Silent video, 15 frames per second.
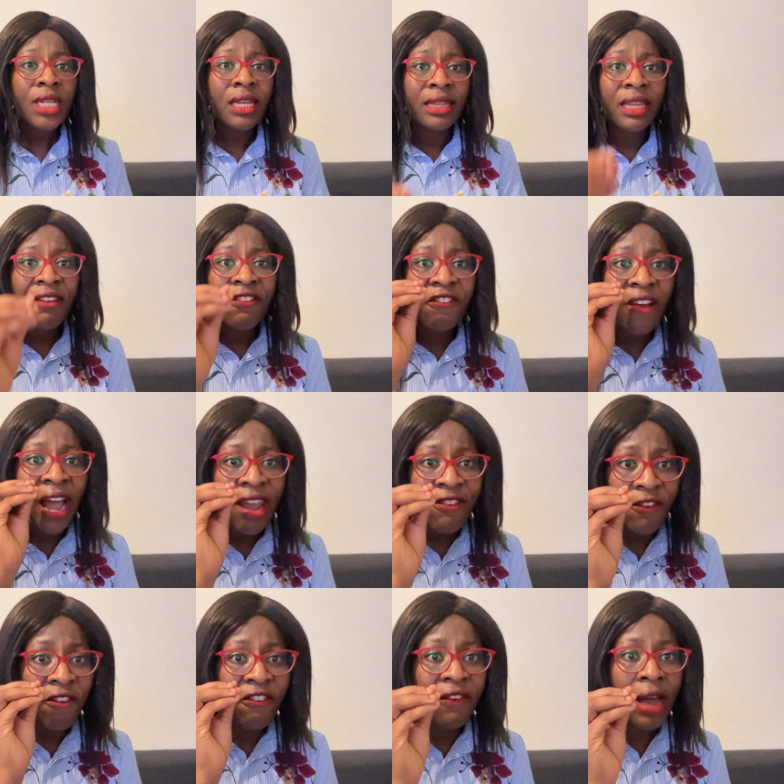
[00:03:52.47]
the five
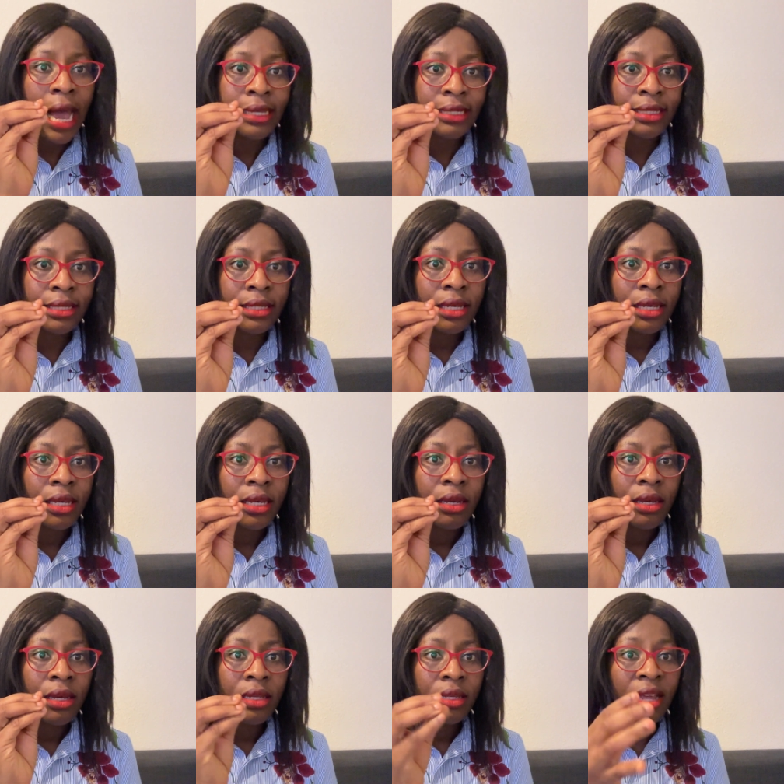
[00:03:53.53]
of us,
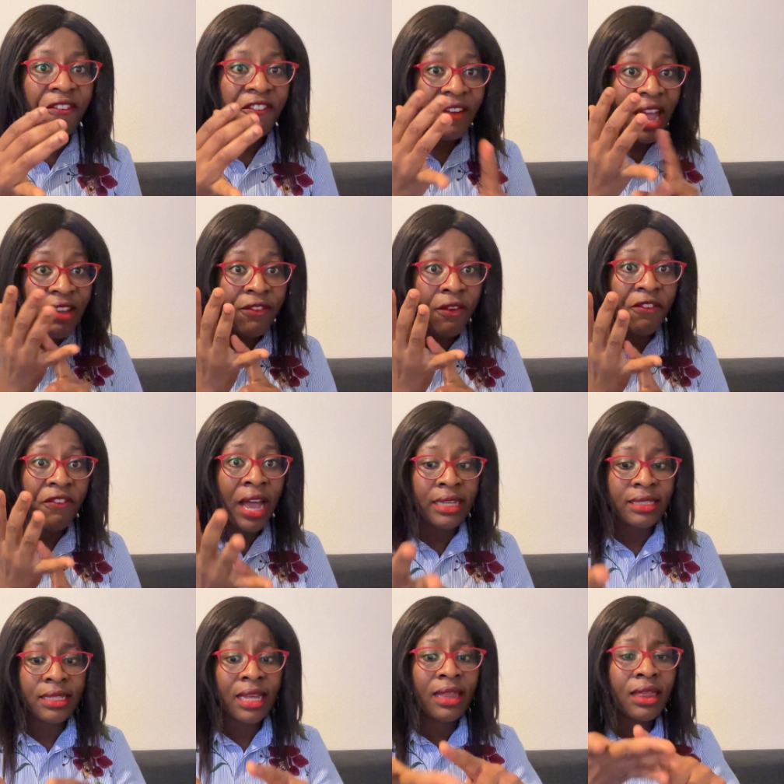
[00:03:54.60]
the
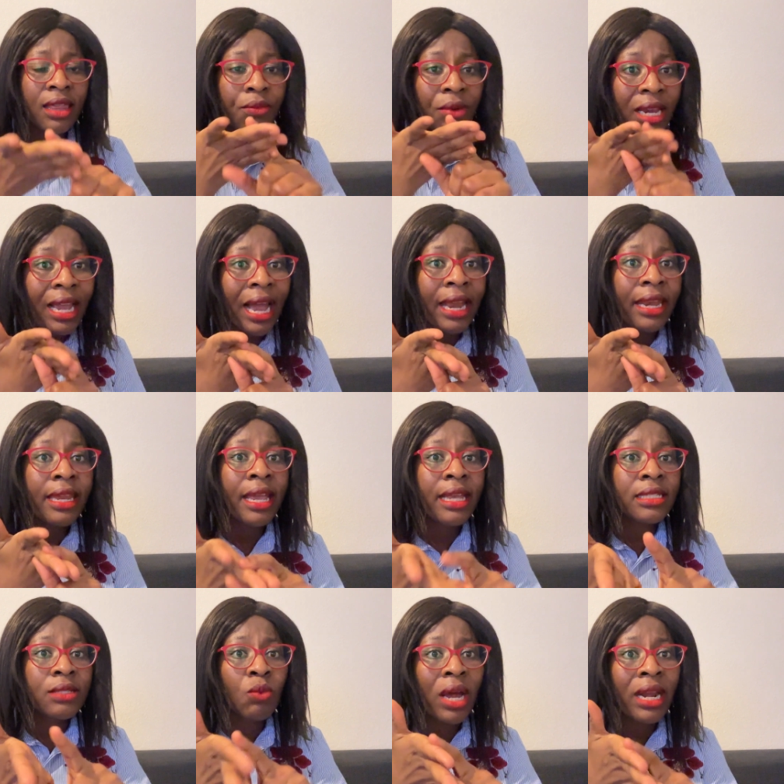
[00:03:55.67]
three
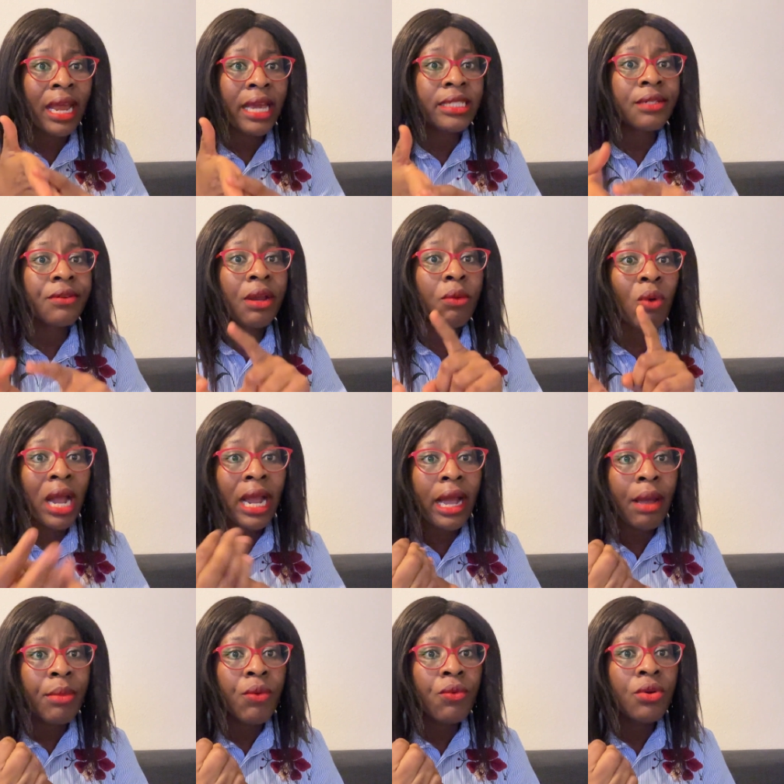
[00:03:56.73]
Ghanaians, one Nigerian, one
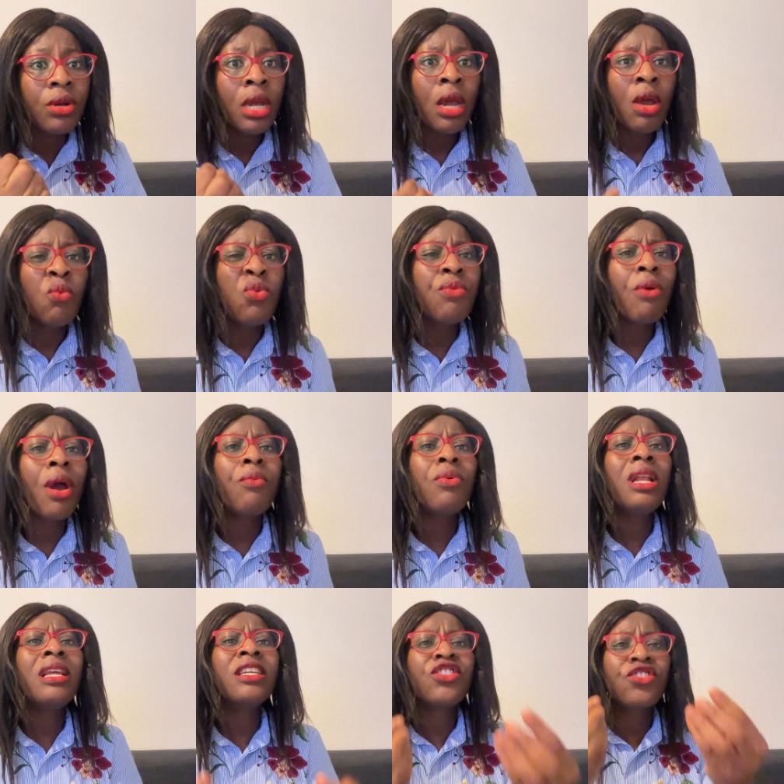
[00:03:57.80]
Cameroon, we were
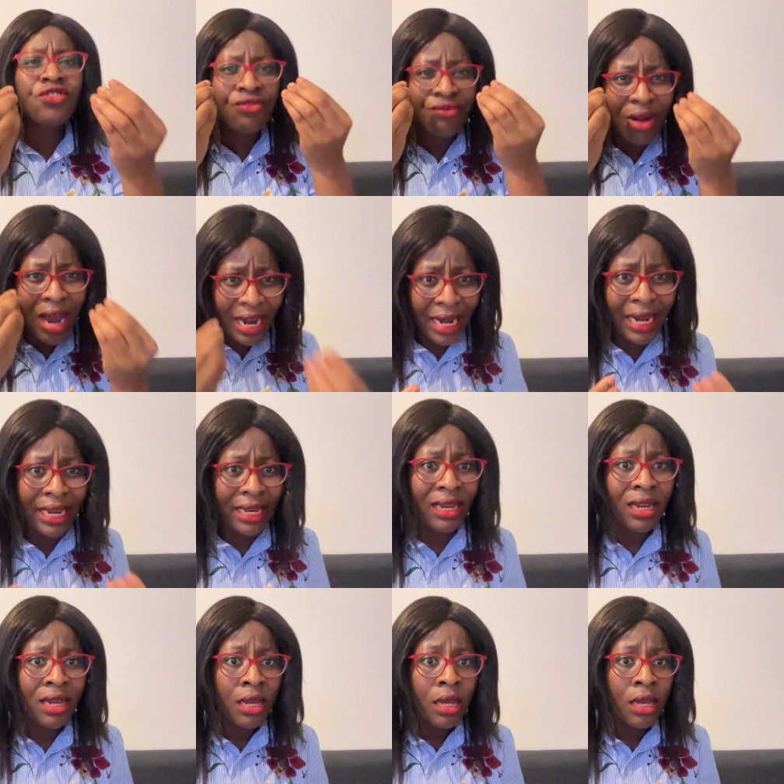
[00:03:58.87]
really struggling.